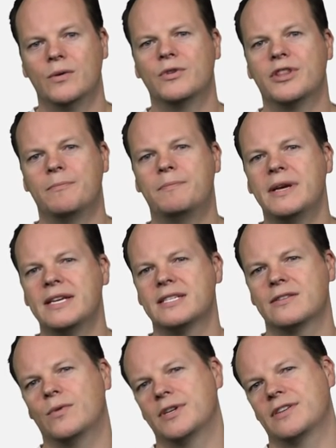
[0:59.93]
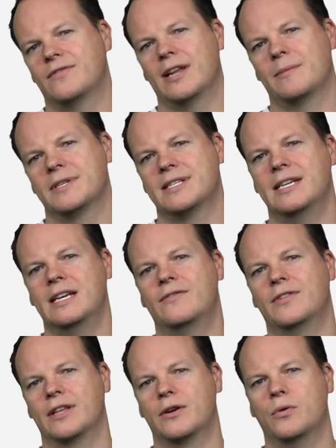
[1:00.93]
with the best of what developers need for the